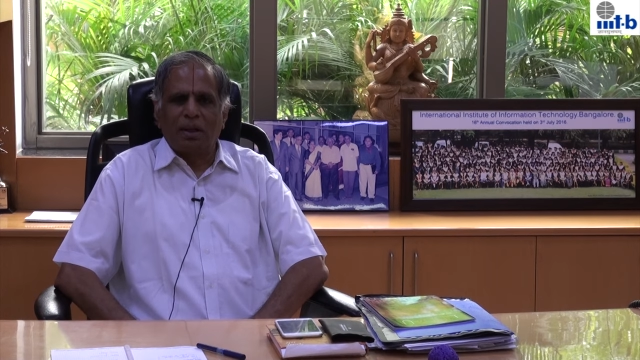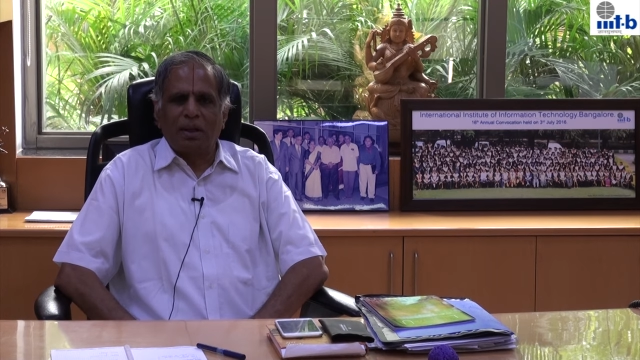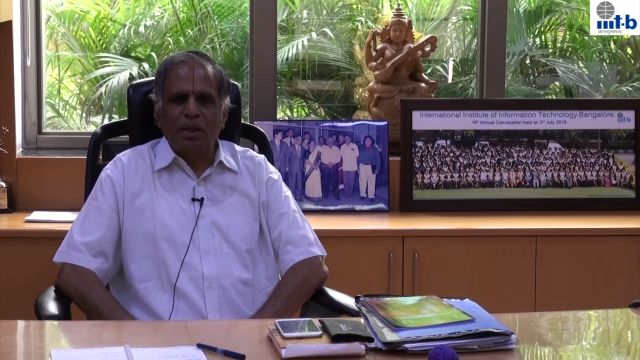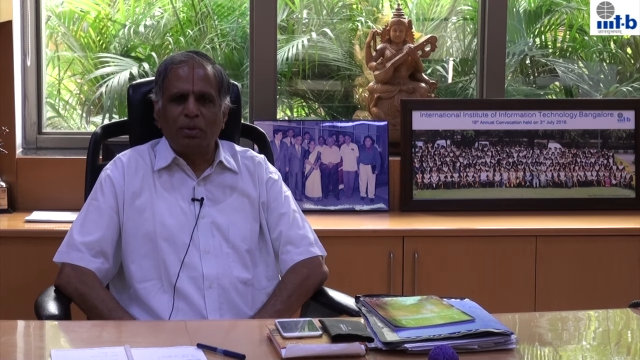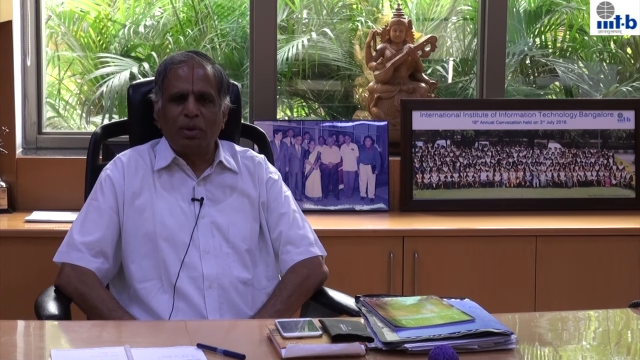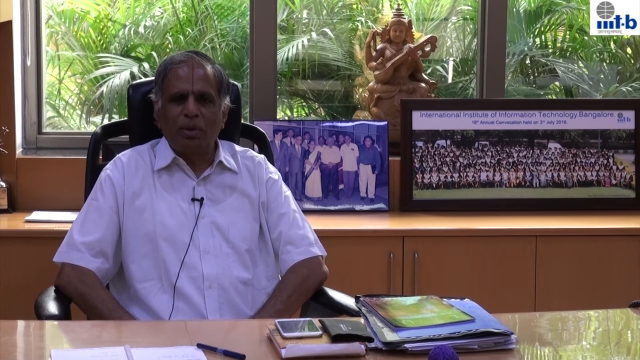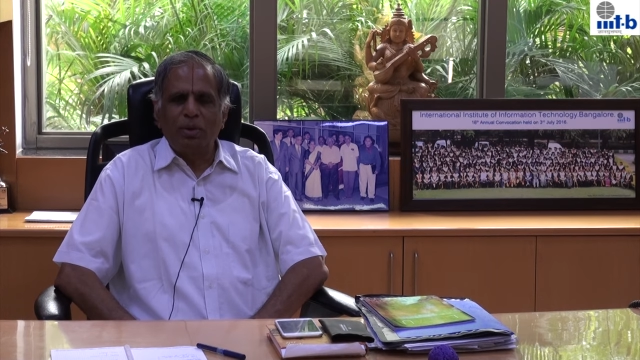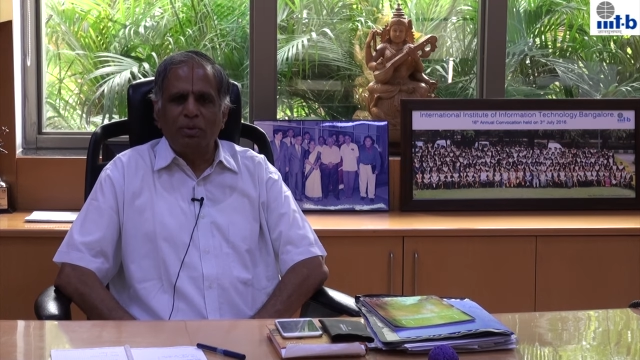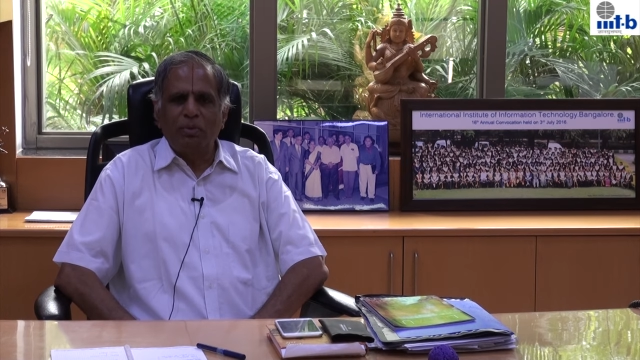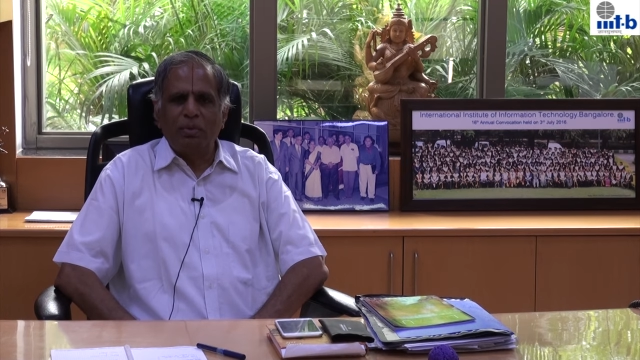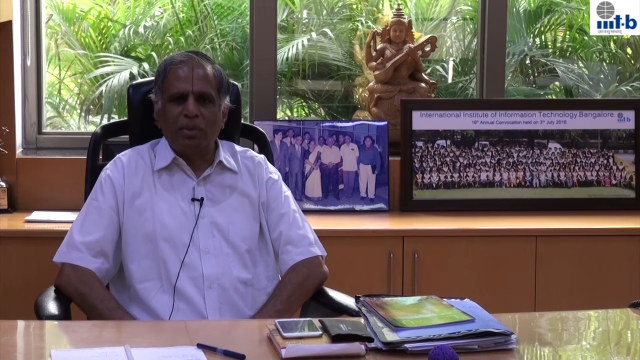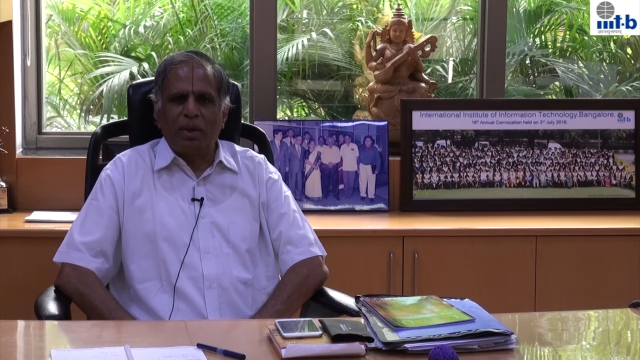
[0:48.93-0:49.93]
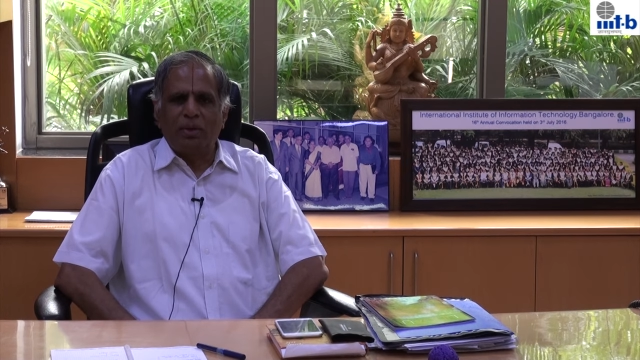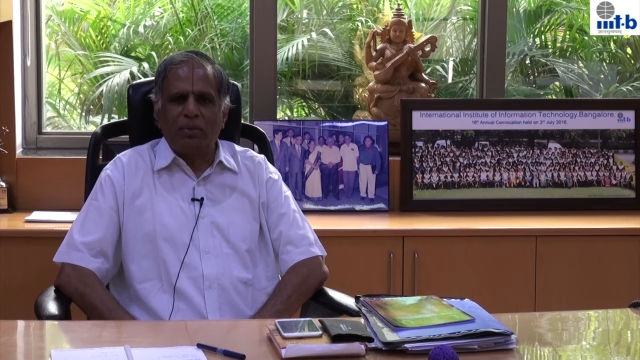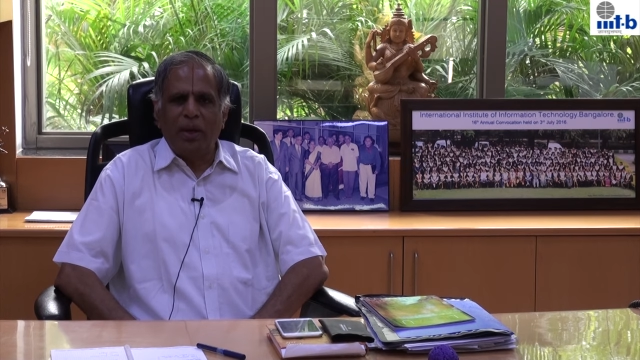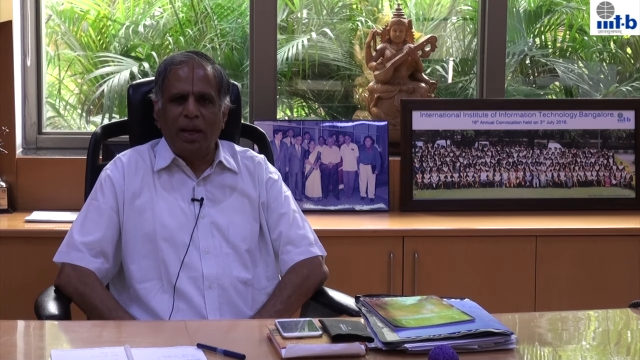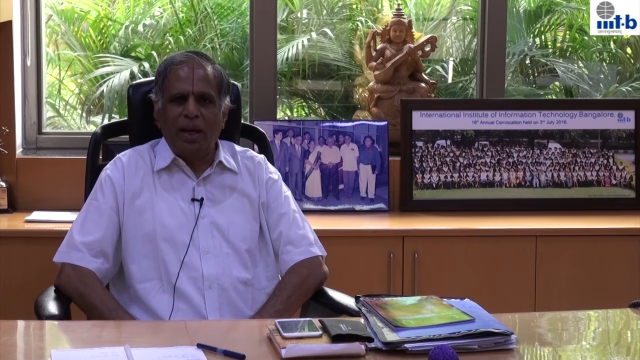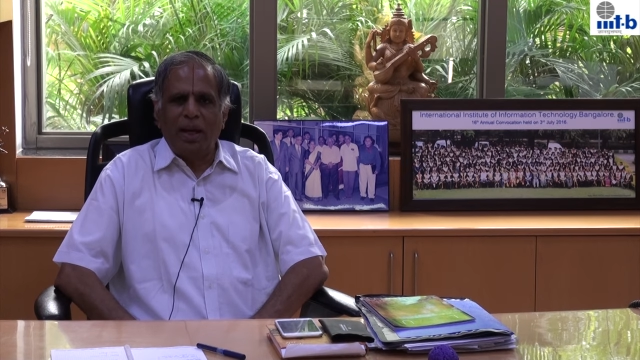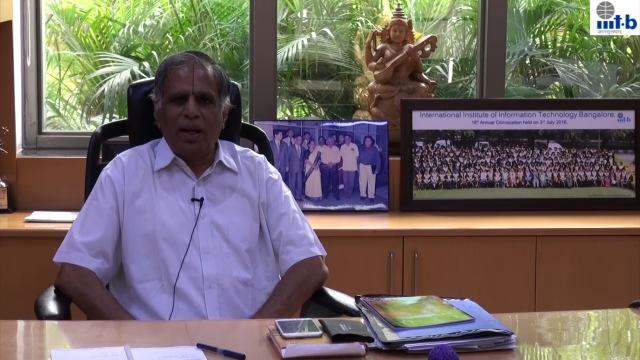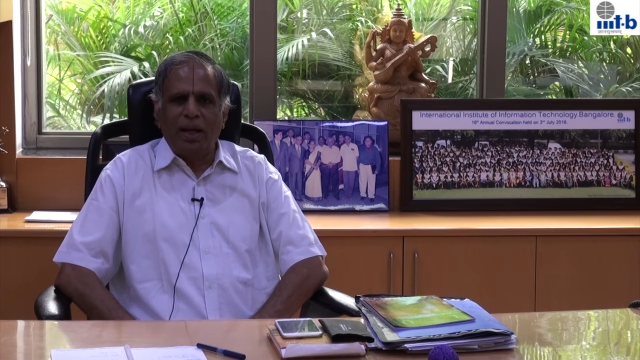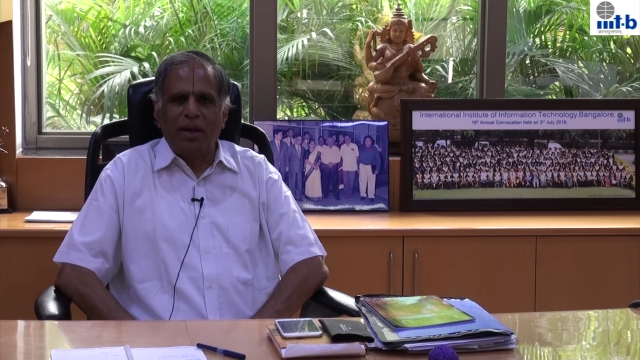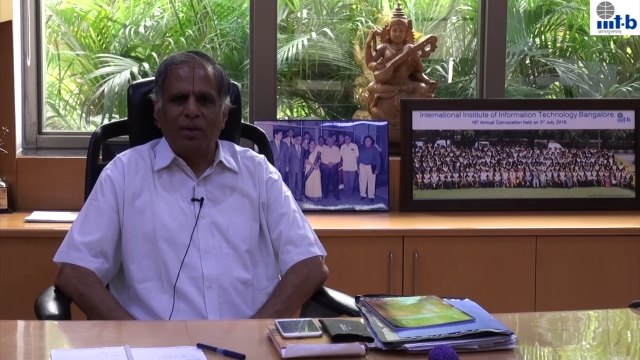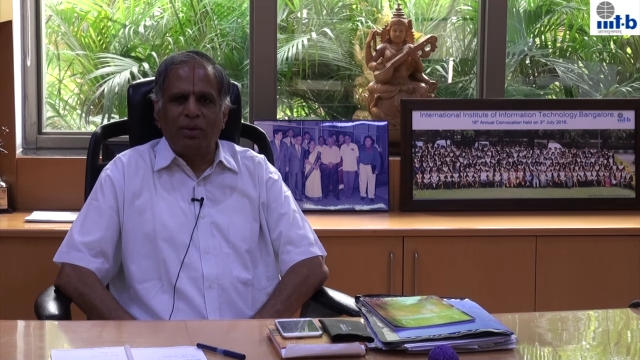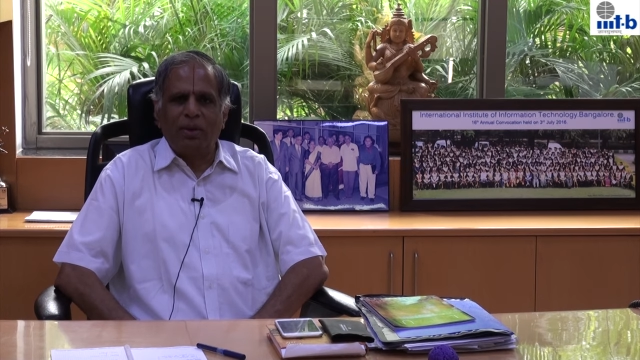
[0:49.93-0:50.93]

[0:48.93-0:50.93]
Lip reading: In your own way,